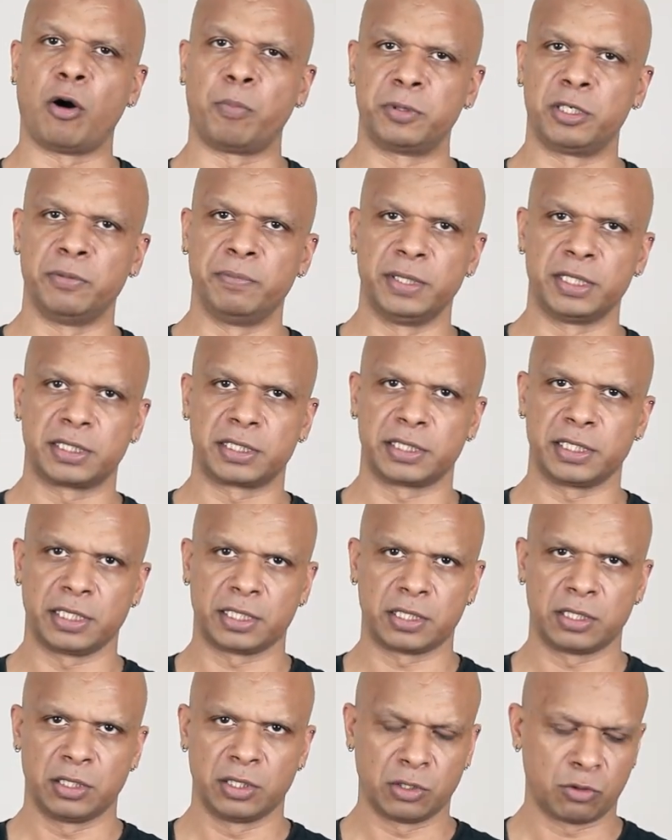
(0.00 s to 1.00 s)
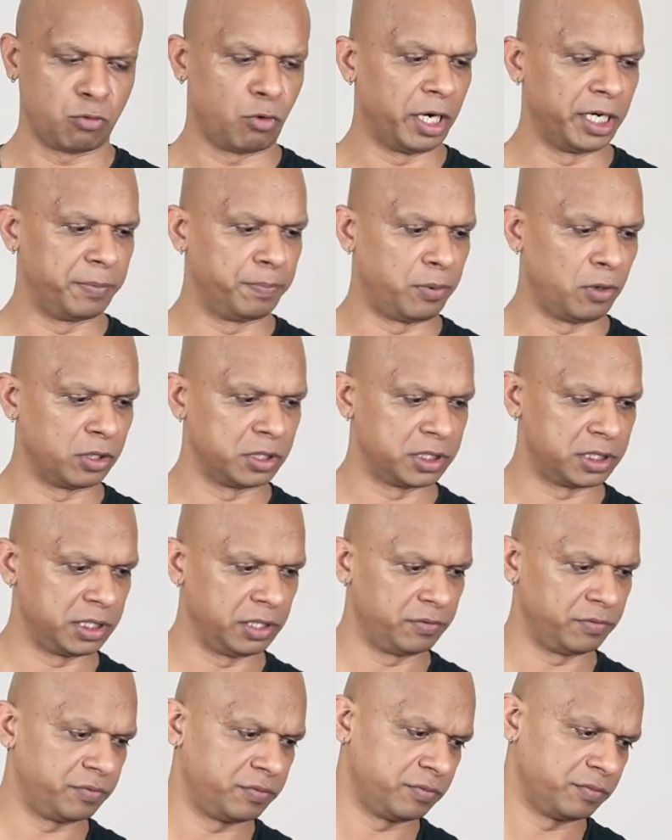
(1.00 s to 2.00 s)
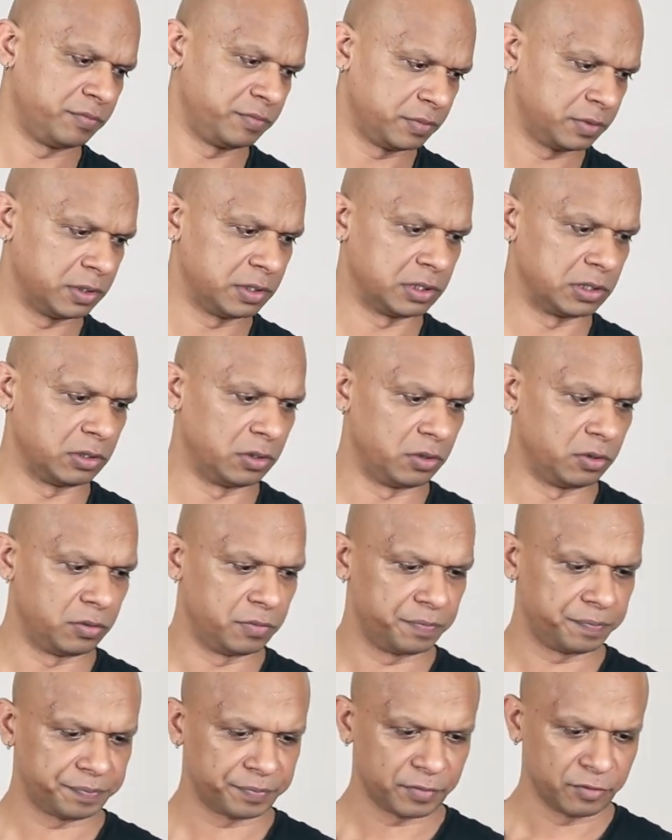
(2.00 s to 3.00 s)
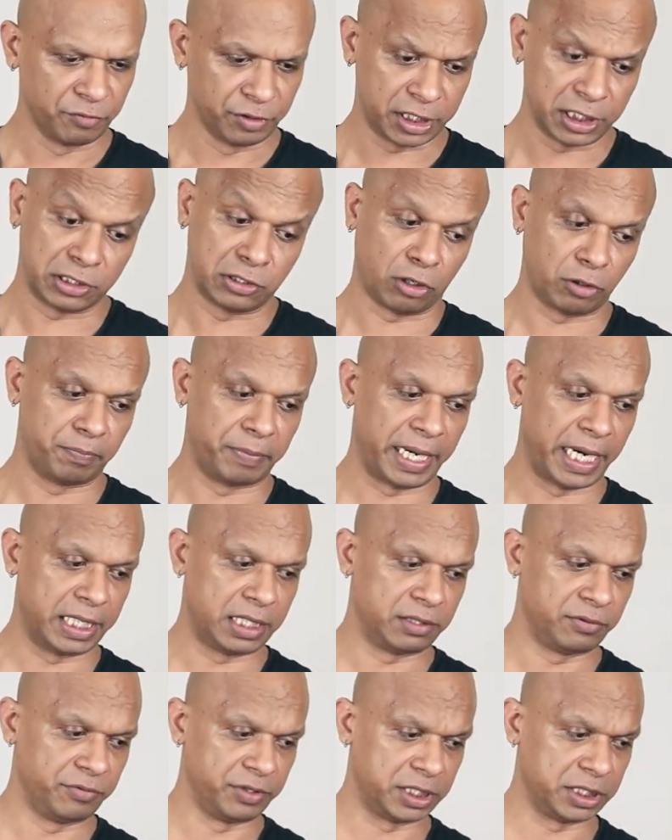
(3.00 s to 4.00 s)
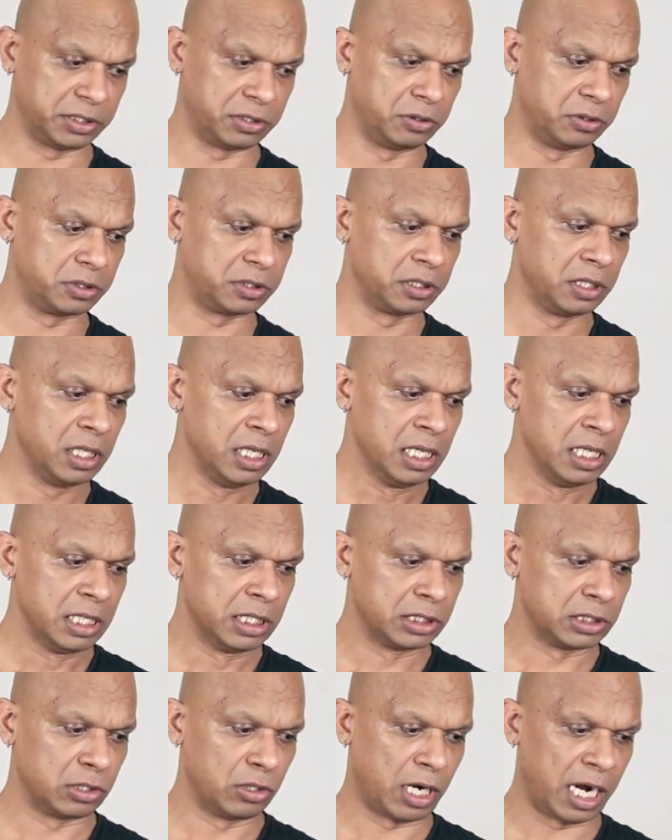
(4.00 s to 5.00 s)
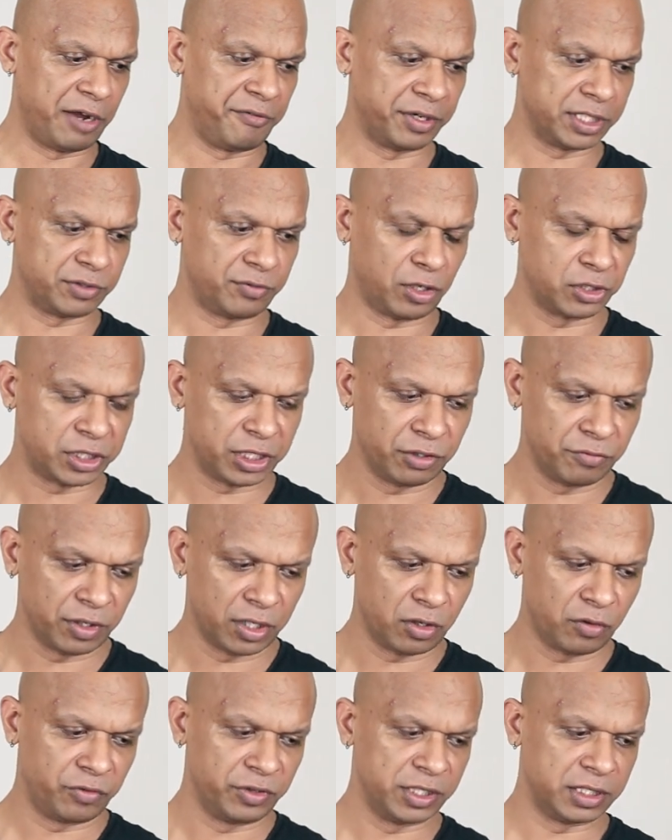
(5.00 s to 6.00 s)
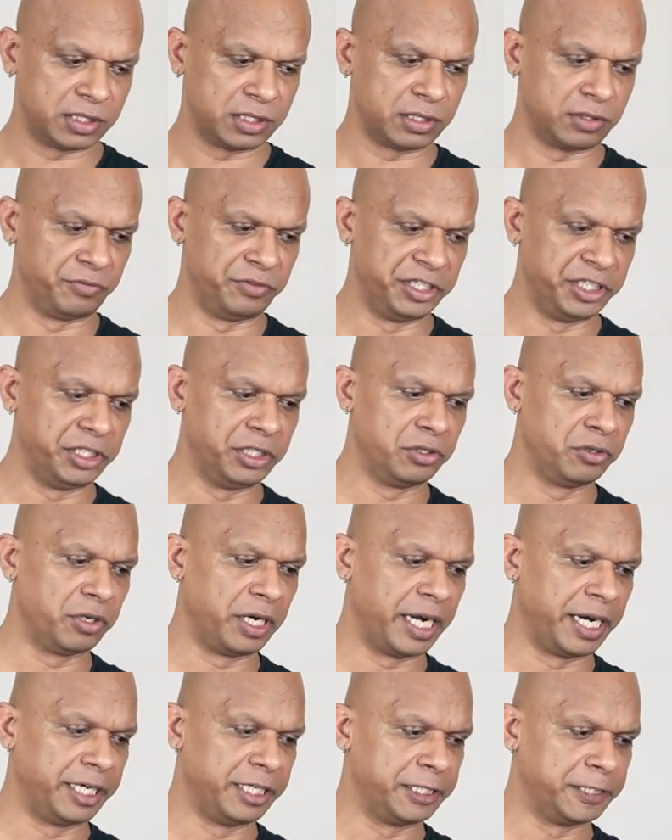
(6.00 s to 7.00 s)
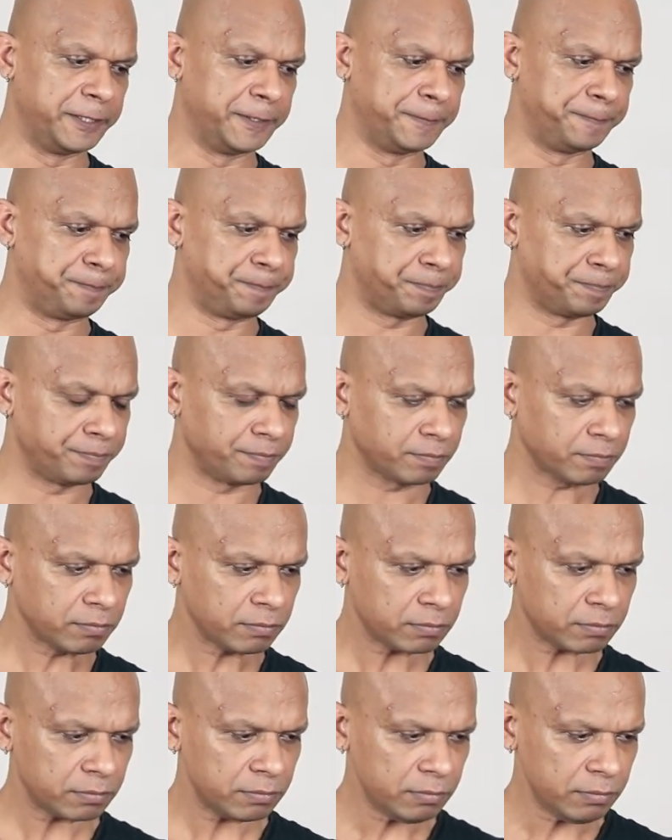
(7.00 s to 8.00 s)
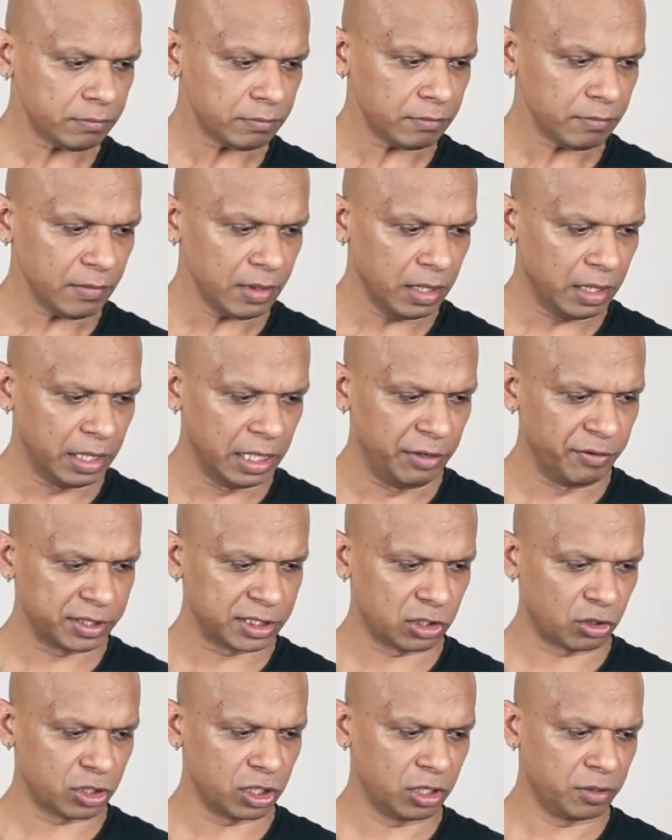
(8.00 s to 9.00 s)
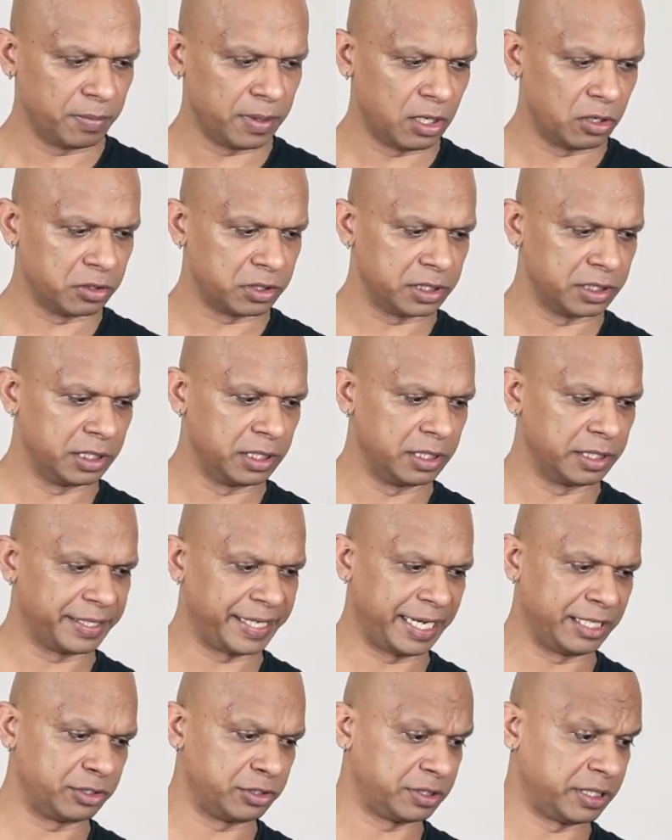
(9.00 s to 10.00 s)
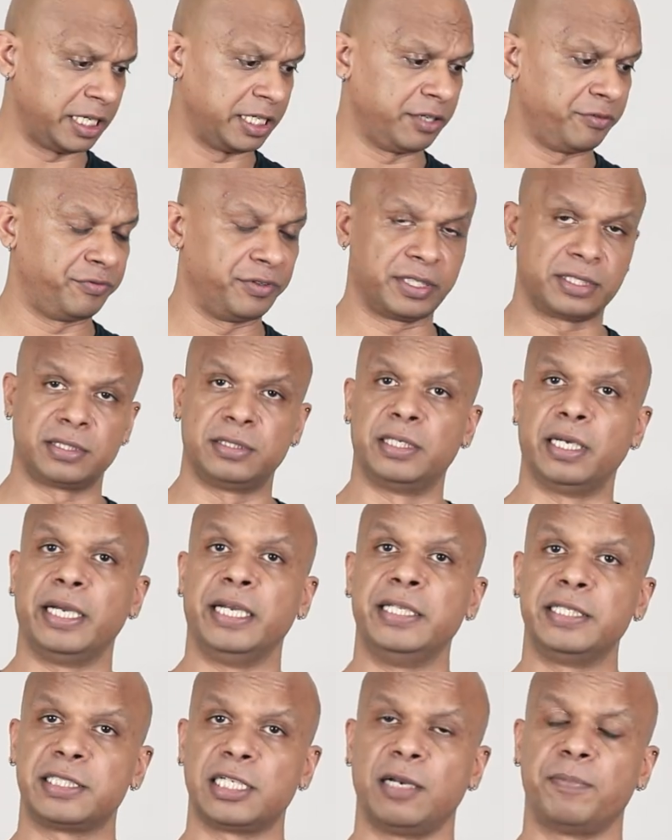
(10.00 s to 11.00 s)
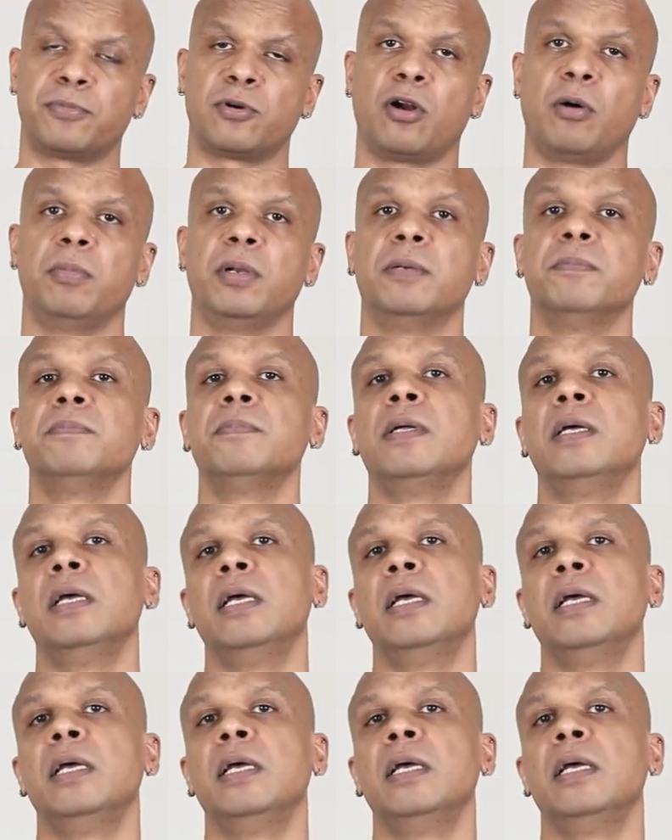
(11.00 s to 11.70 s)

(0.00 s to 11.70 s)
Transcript: optimistic, quite positive, so which is not bad, which is good. So I was watching one of his video, and he was talking about, can society fix the incel problem?